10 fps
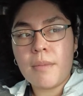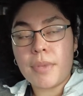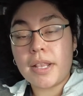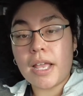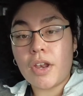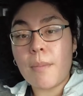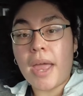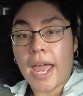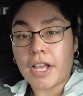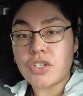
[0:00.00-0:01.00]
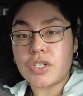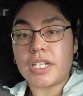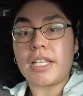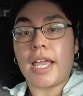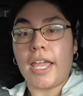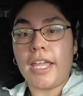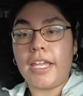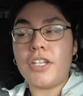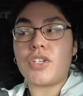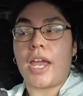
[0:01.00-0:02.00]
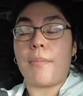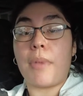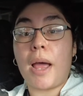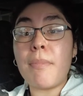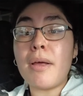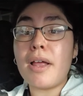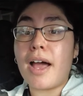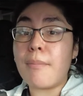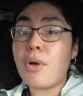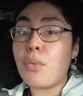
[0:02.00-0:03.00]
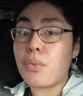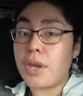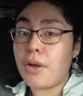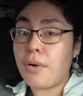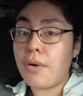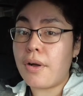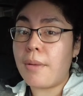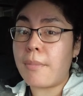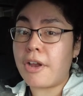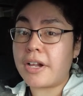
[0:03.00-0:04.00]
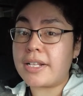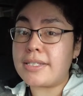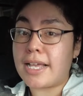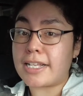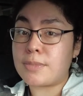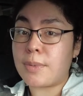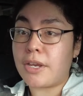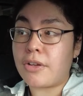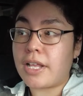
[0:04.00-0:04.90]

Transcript: But now that I'm actually the age, I'm a real American taxpayer.